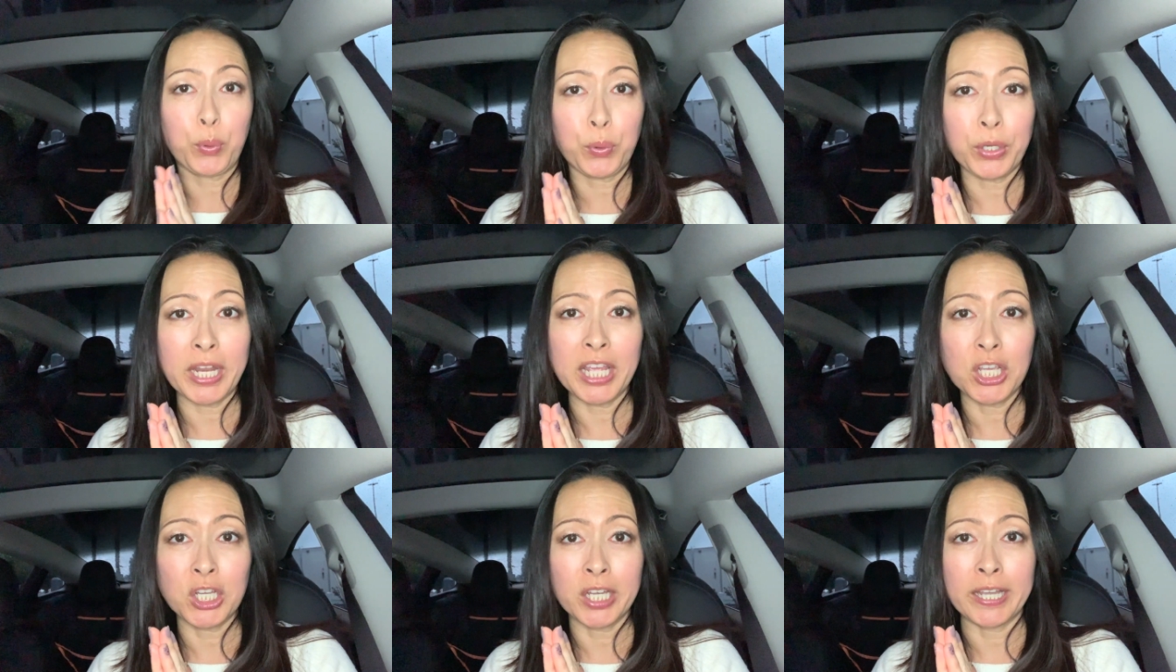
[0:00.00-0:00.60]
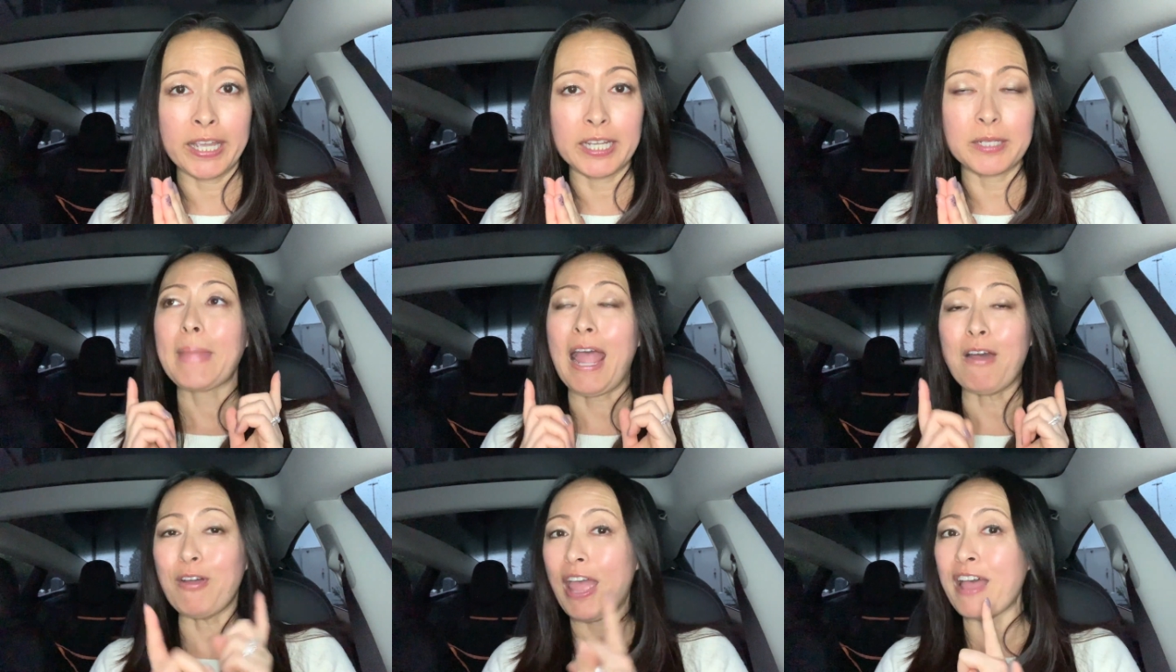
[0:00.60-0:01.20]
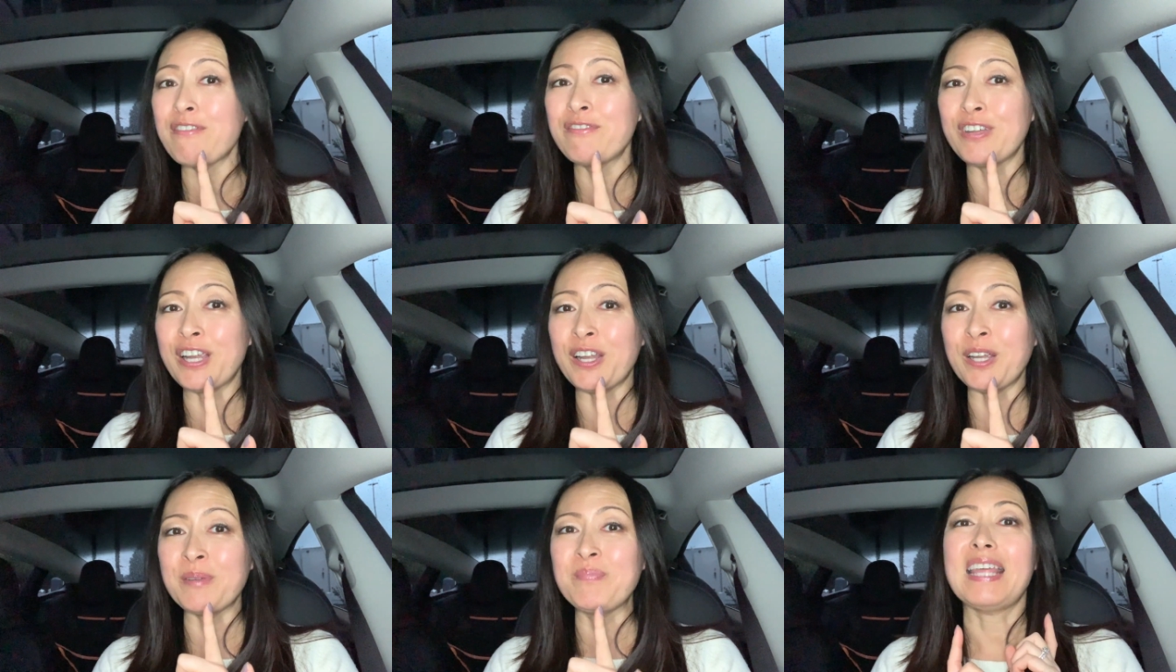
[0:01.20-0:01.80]
pretty good.
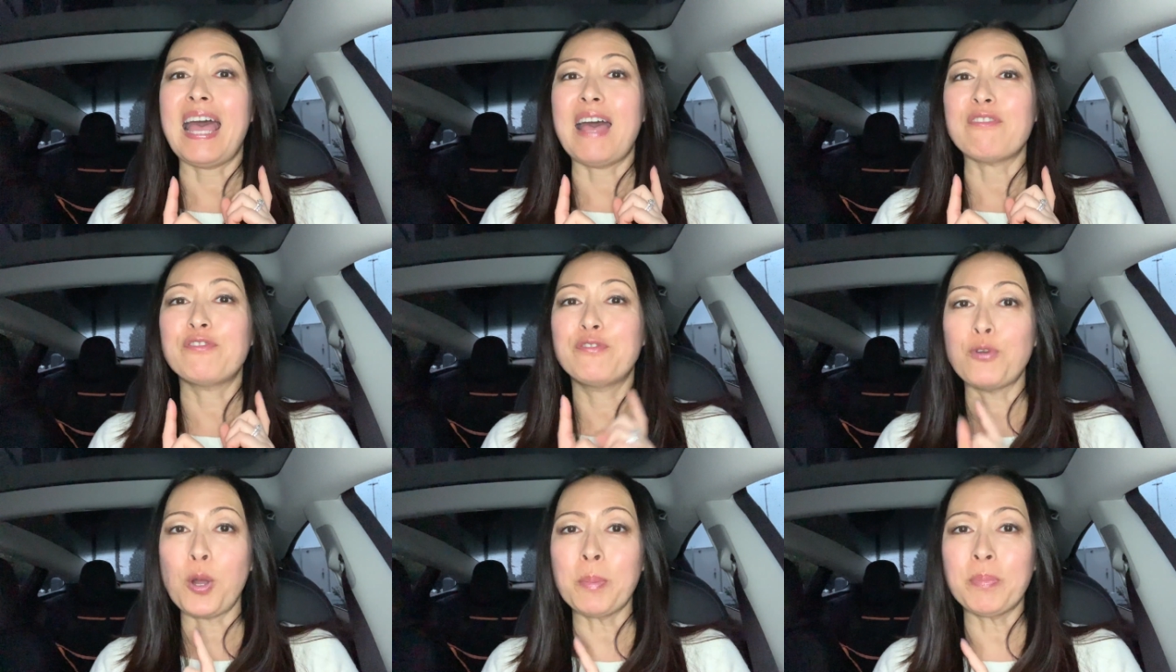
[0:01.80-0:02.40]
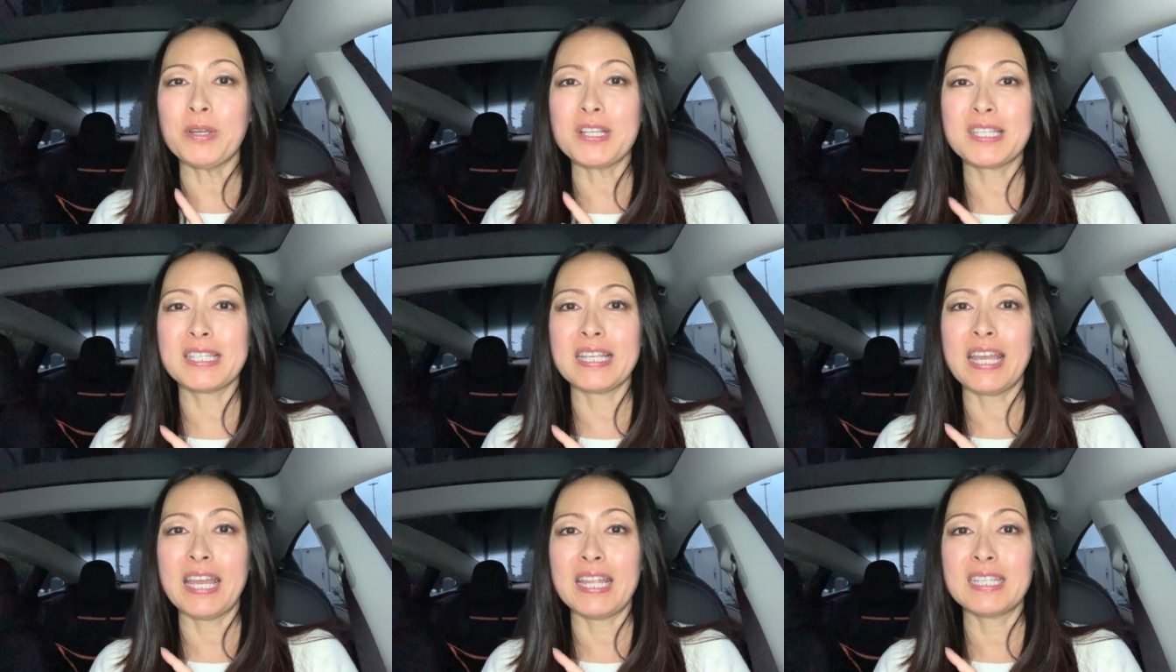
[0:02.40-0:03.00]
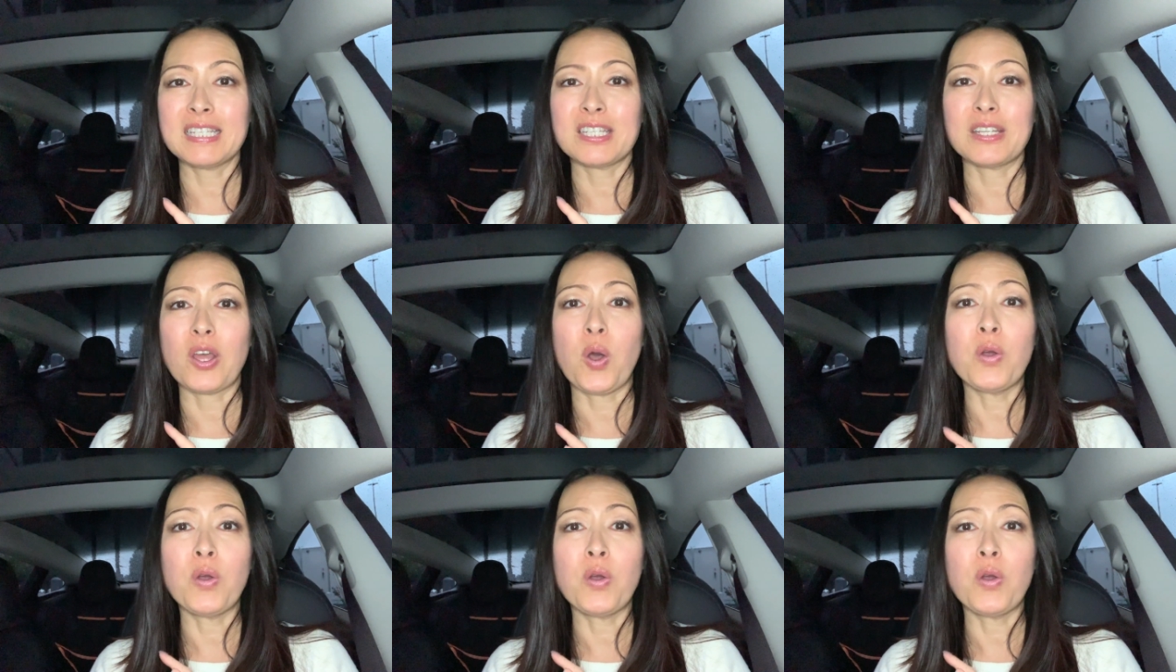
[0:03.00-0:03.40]
However, that four percent